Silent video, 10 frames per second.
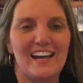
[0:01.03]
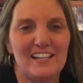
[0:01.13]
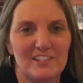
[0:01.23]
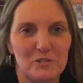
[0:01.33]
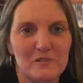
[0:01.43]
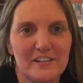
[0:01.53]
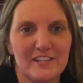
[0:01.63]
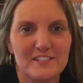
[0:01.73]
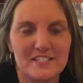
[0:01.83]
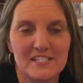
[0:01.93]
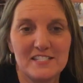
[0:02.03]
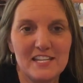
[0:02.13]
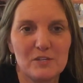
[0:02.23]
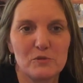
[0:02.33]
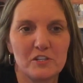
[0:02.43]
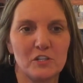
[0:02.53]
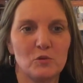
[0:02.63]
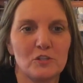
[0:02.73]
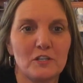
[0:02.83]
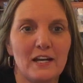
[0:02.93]
Hello there. Today we're going to
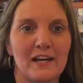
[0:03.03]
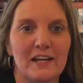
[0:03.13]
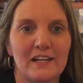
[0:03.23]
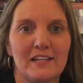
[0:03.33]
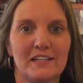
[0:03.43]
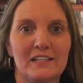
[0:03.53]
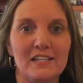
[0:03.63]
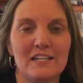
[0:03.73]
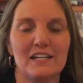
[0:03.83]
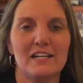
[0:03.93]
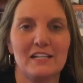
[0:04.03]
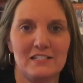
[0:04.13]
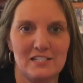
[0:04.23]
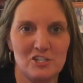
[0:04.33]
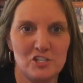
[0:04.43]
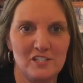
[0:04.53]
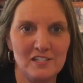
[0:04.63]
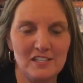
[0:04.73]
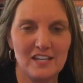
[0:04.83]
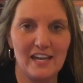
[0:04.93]
work on
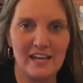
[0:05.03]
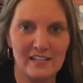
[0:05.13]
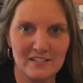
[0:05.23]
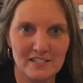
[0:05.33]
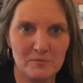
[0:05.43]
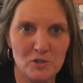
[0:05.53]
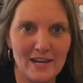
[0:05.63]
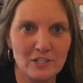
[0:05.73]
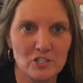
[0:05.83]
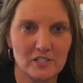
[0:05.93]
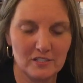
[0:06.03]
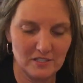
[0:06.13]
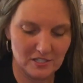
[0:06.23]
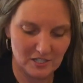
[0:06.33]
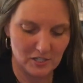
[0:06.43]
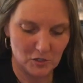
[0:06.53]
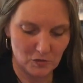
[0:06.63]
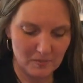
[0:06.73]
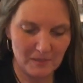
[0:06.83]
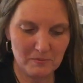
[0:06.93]
addition and subtraction.
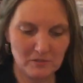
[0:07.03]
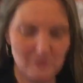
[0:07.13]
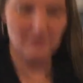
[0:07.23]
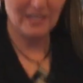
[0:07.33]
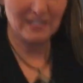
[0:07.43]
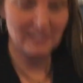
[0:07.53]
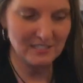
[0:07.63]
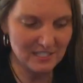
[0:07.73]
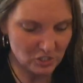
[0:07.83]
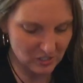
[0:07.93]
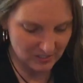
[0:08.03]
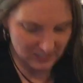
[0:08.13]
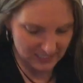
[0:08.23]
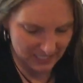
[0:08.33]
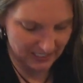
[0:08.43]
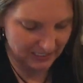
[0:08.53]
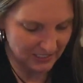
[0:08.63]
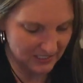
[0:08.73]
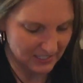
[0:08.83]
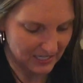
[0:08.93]
Remember that an addition sign
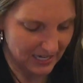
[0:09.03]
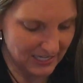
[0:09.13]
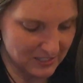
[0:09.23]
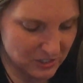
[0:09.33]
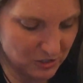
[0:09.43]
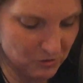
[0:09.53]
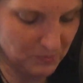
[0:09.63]
has two